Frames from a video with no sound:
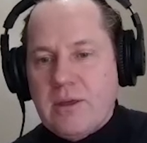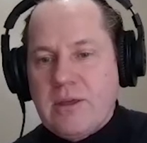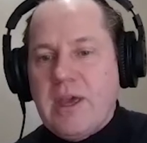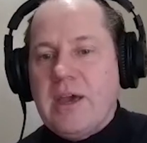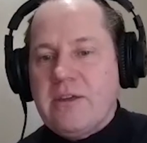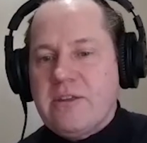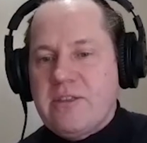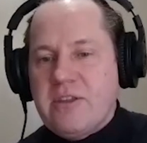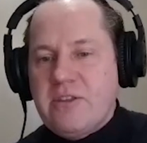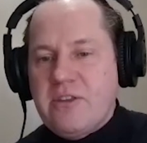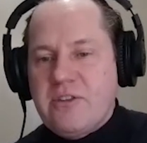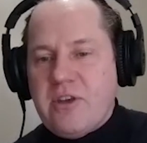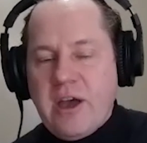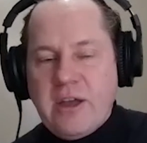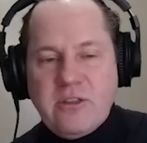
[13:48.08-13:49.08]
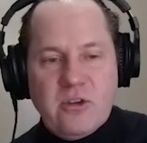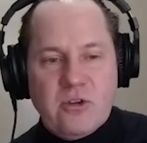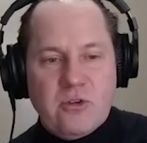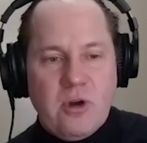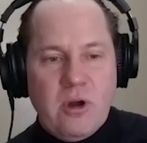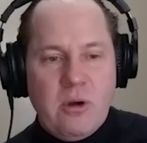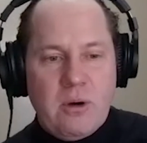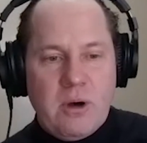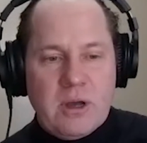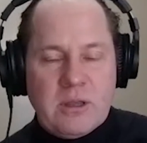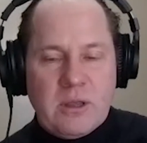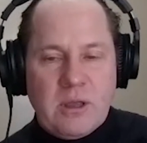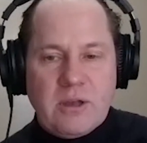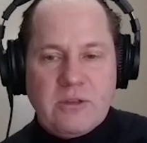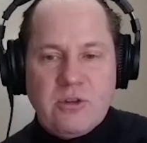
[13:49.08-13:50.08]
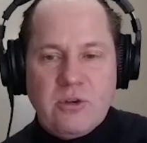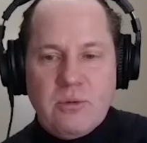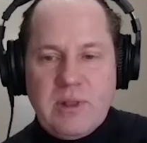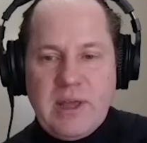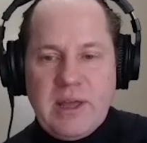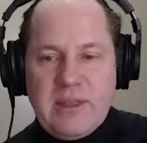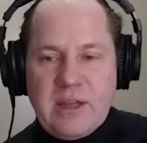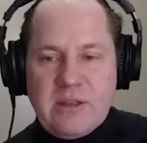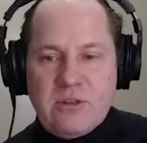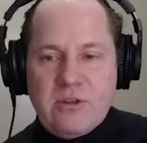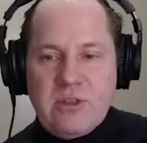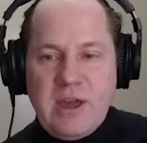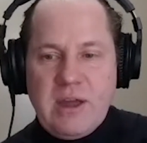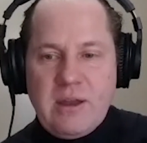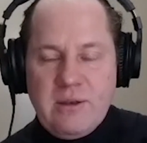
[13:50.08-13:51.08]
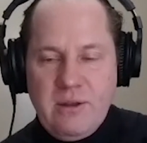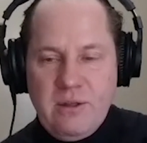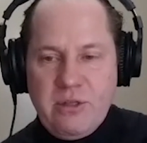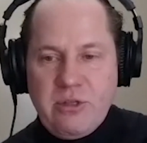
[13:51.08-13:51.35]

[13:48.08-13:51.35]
Yes, the desire to grow. I do relate that to that